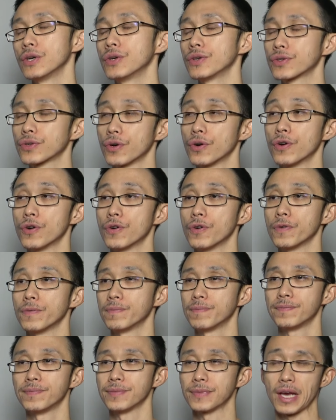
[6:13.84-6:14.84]
So
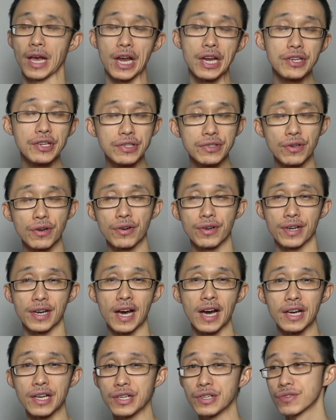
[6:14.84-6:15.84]
agents are
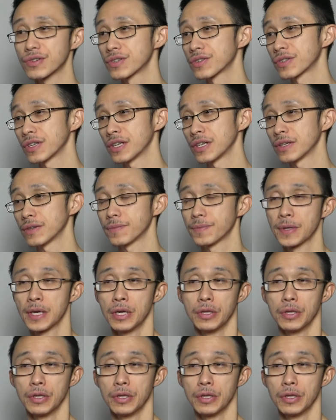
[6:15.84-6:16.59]
not interesting.